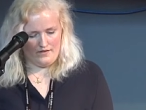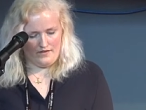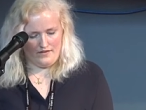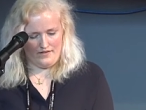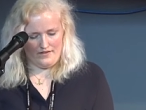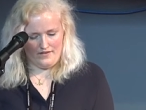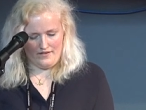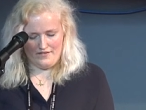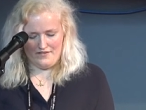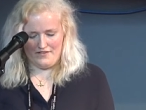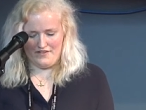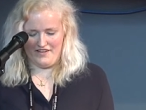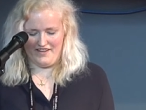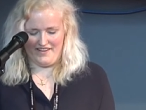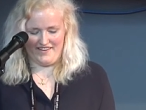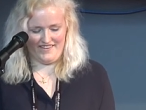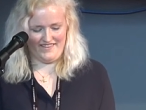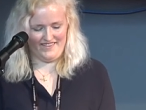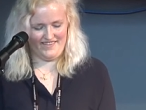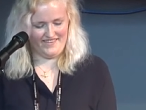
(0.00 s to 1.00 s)
Oh,
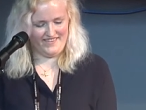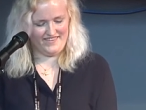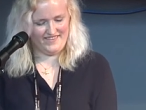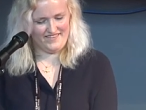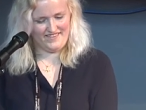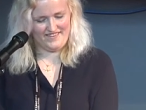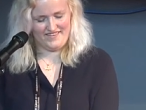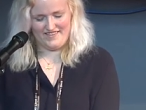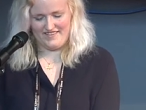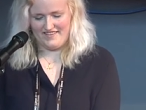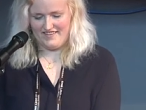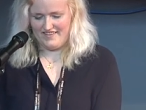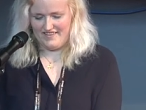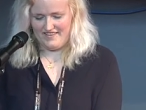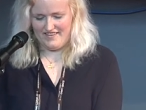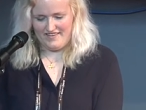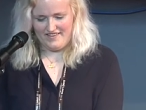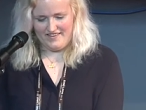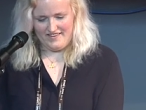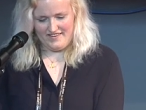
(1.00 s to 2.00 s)
fuck.
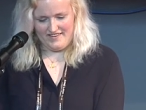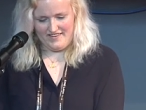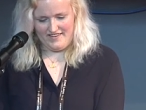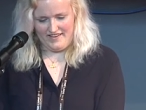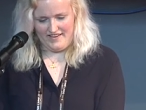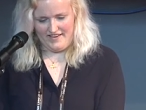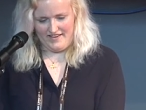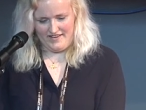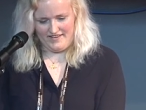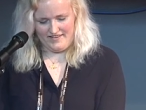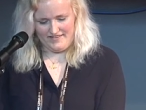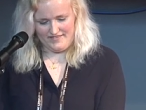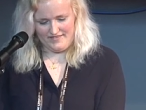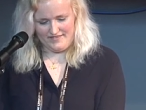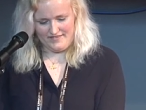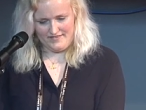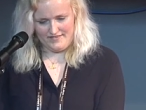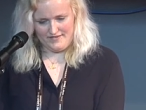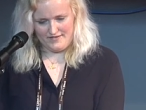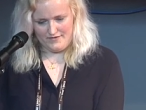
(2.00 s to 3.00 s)
And
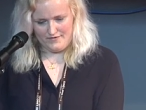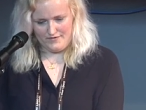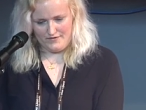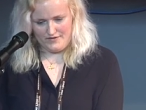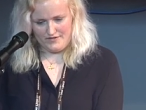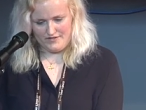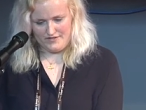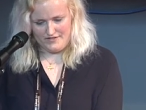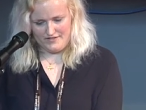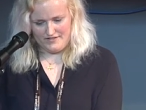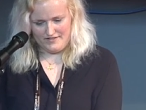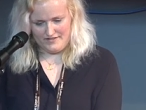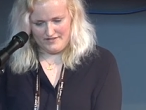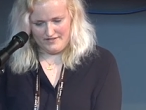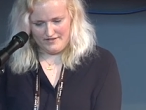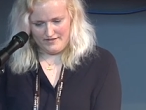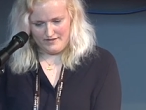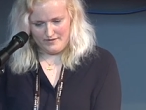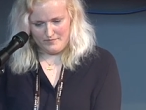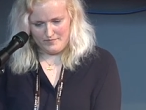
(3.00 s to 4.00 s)
it's
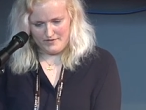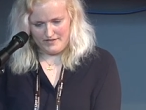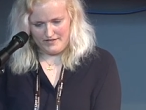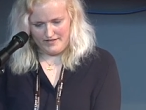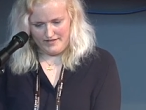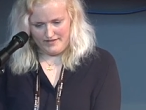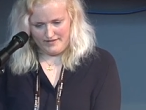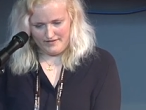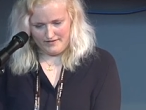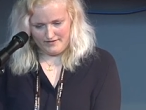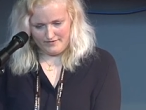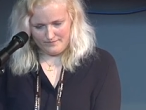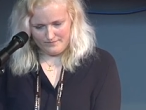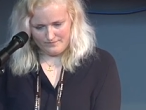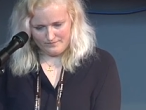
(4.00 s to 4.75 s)
unfortunately not playing.